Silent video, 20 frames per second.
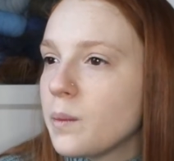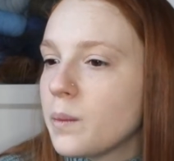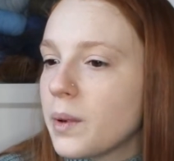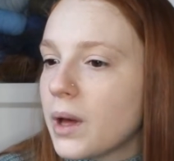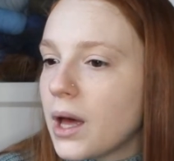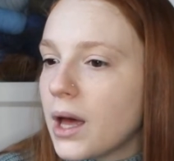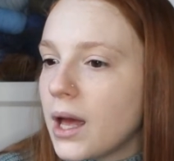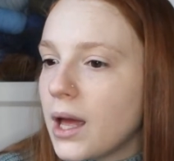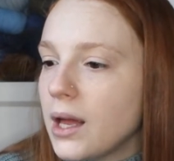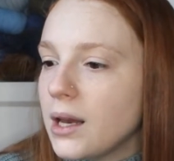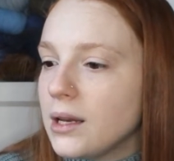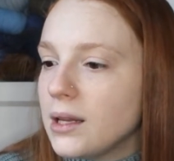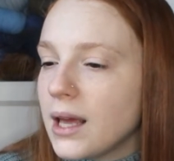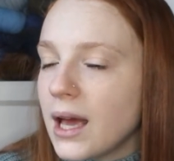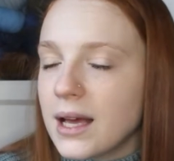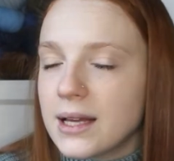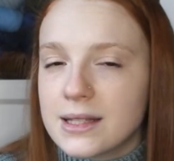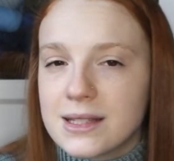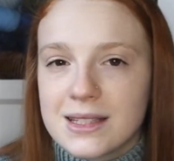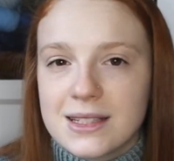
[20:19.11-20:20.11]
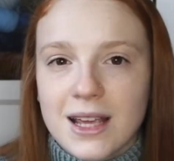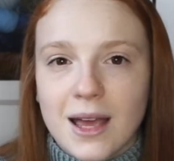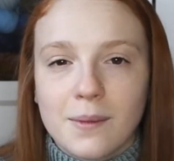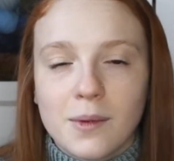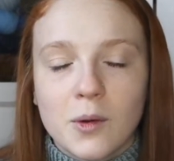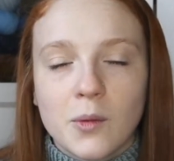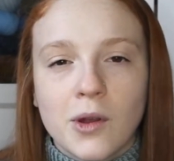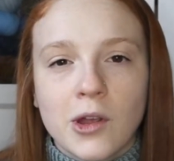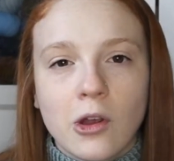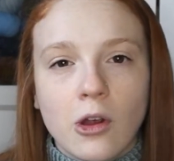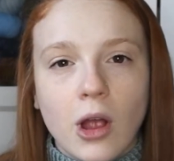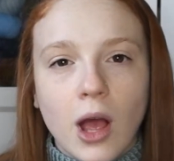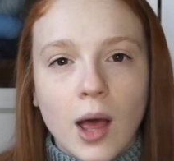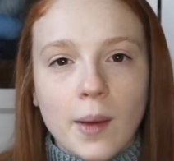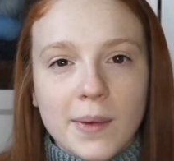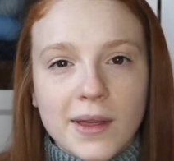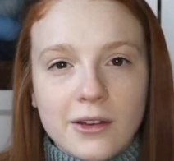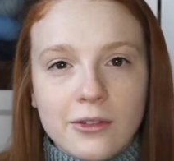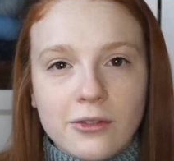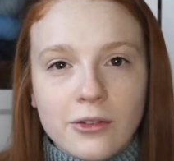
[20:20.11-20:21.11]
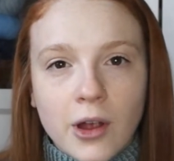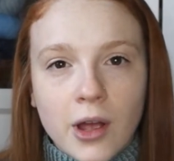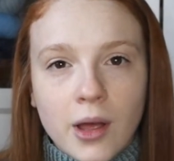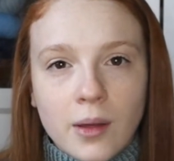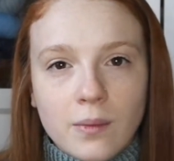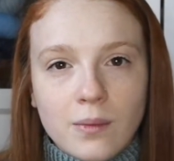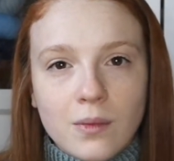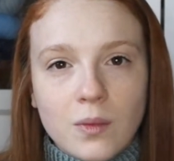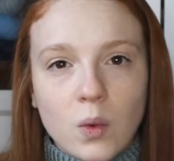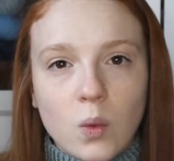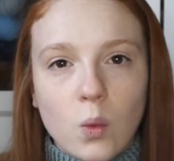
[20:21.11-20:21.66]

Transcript: But yes, tell me where you're coming from,